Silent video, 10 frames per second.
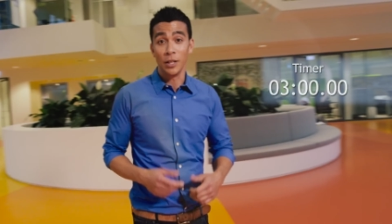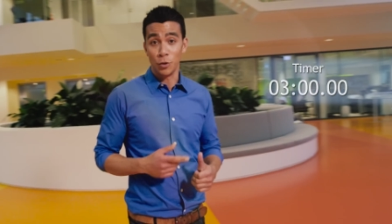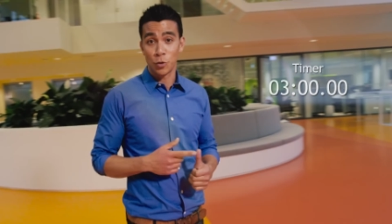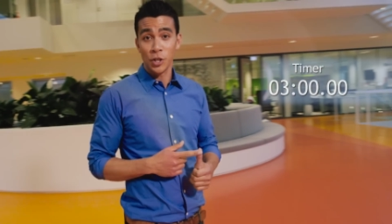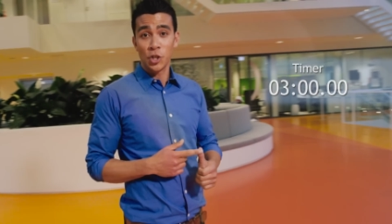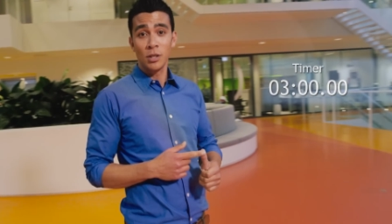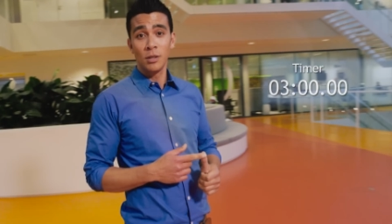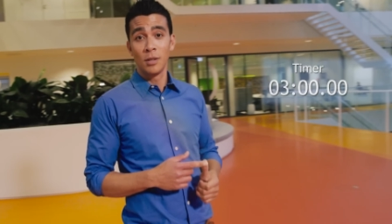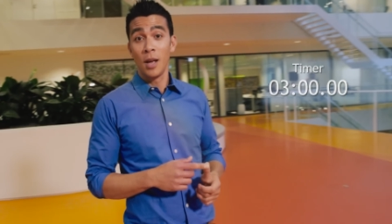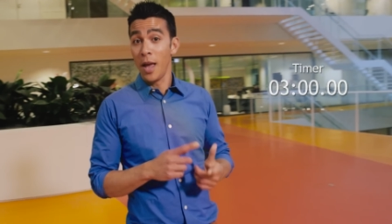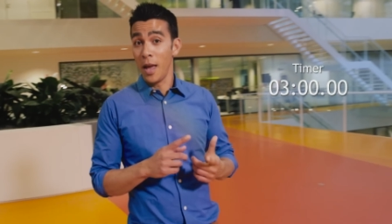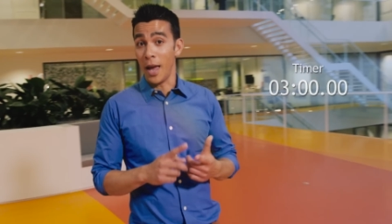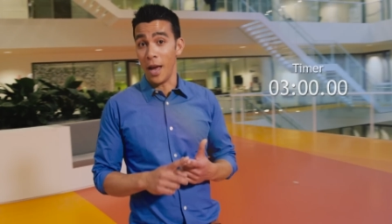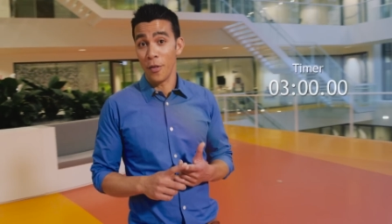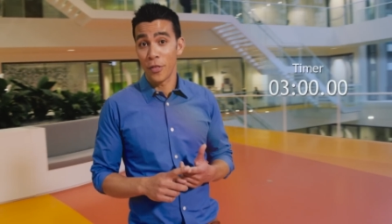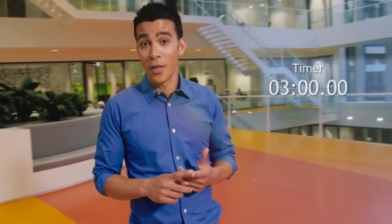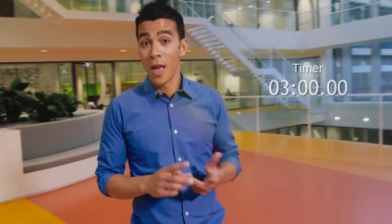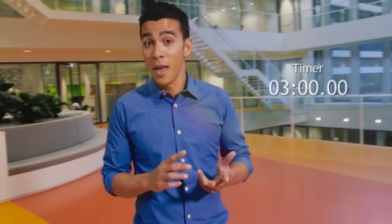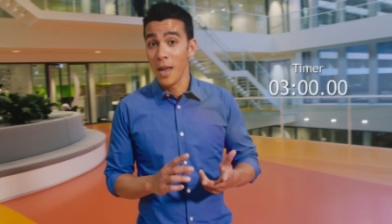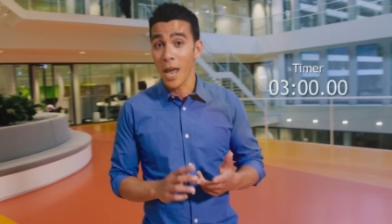in nutrition, health,
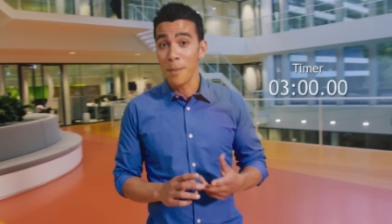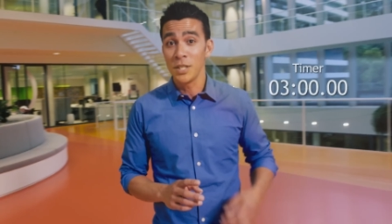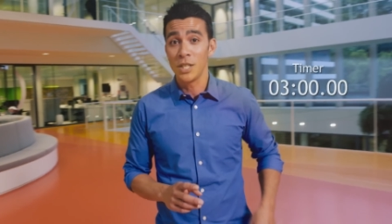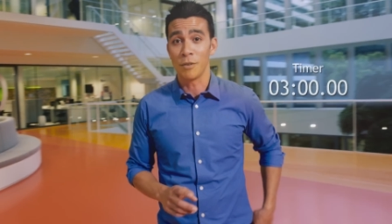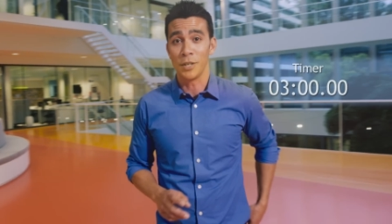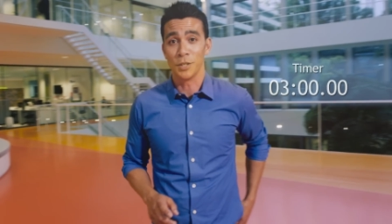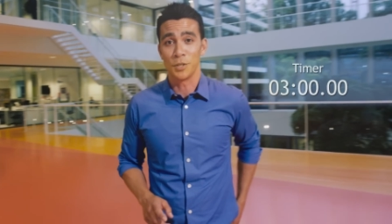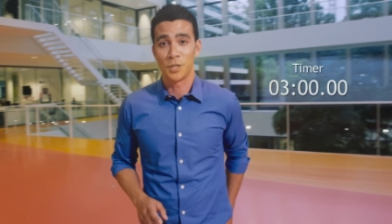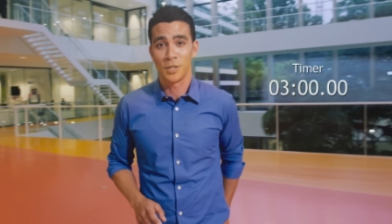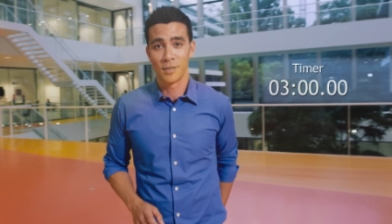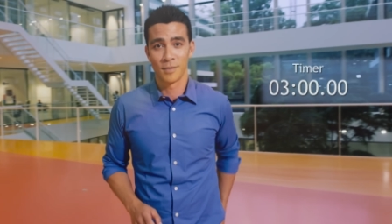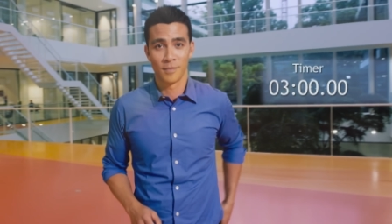and materials.